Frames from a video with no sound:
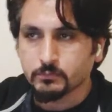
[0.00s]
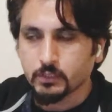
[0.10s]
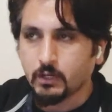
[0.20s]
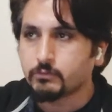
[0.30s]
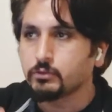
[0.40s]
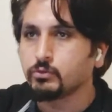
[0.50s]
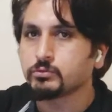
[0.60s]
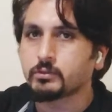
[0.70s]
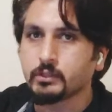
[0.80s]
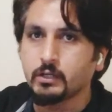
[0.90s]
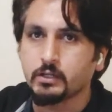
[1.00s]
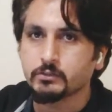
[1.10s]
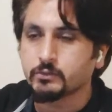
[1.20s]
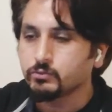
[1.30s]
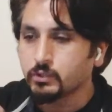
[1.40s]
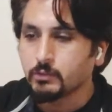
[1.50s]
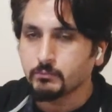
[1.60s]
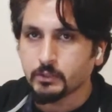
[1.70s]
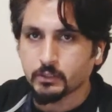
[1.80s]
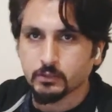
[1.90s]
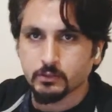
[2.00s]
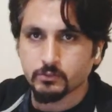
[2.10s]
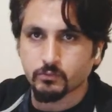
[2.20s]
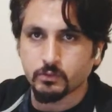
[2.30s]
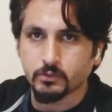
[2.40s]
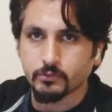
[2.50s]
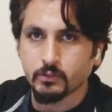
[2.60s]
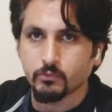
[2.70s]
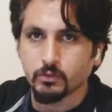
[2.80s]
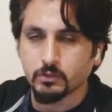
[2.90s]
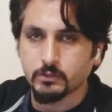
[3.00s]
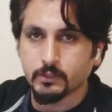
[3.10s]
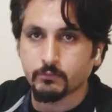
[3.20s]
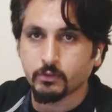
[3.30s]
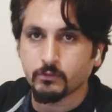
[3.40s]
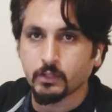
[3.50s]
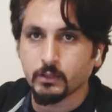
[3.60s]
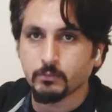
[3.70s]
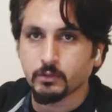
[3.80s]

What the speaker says: After those 3 hours, when you come back in this world, real world, then what will happen?